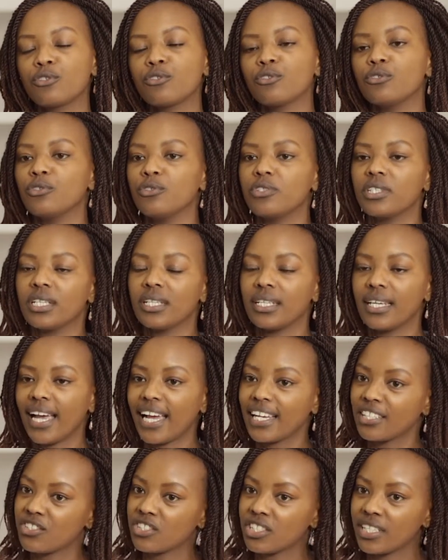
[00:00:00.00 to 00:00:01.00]
to use any
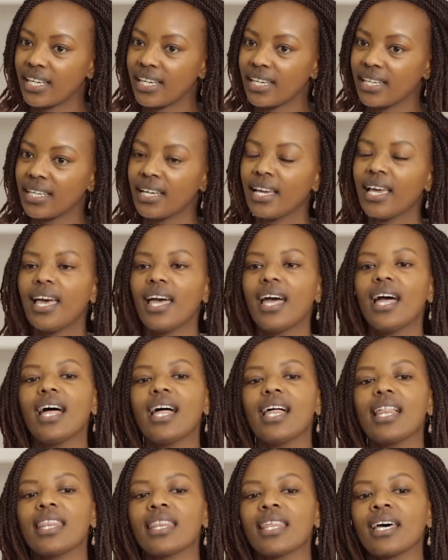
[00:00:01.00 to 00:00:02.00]
hashtag
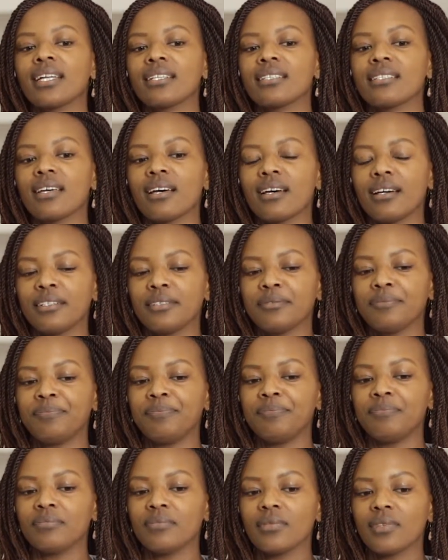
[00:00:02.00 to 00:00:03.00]
that
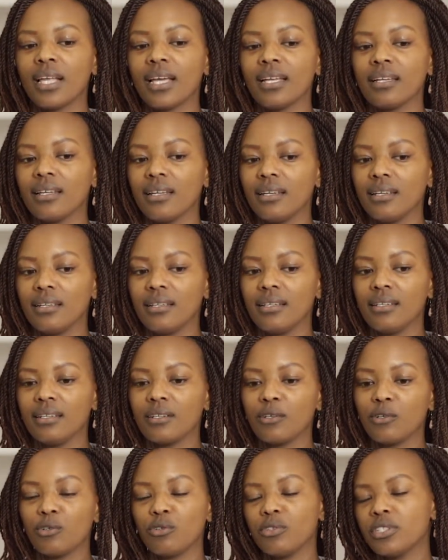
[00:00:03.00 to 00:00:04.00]
had any
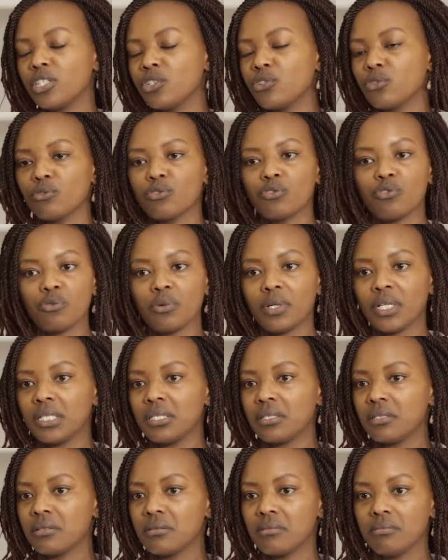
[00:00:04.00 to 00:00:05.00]
connotation
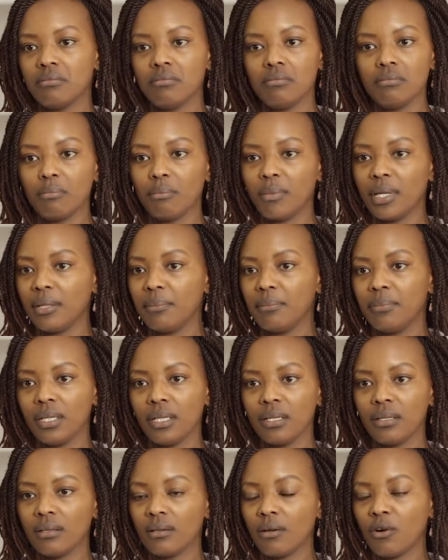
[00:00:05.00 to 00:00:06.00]
towards me
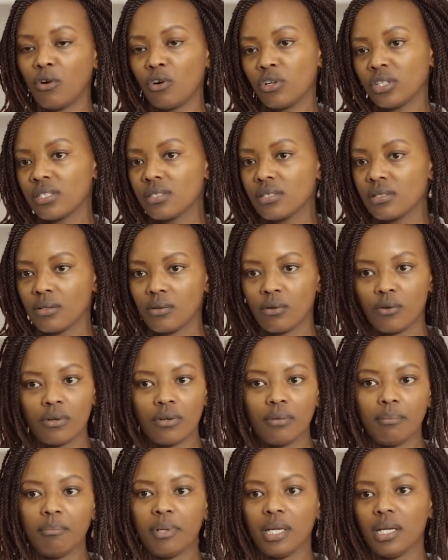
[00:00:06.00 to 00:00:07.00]
being hot or
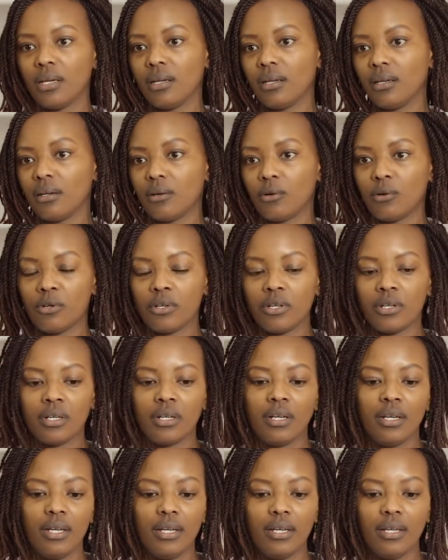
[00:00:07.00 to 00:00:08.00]
bae or
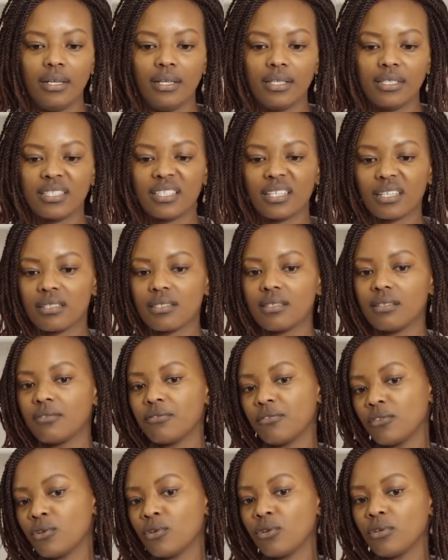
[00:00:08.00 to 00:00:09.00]
sexy
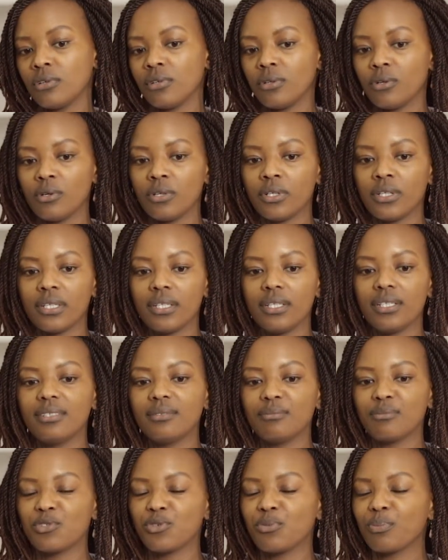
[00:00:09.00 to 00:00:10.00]
for or
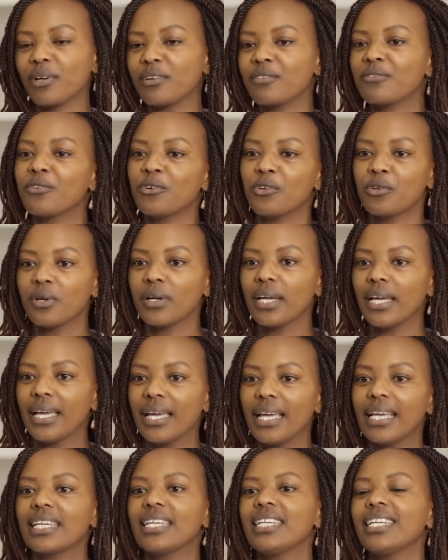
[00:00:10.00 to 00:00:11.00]
super for
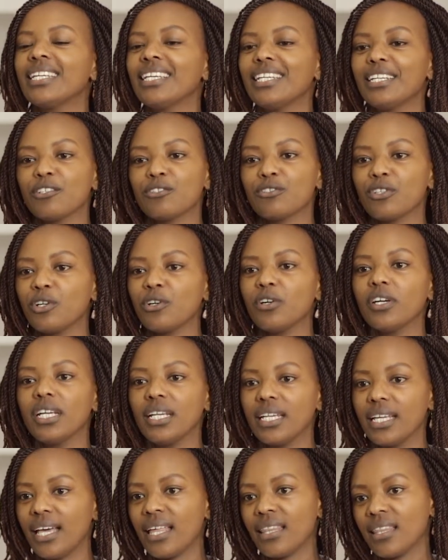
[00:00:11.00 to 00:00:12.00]
kilelesha or
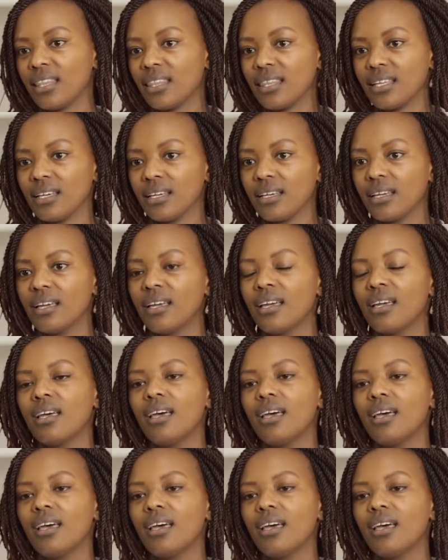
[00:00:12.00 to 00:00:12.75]
any other thing.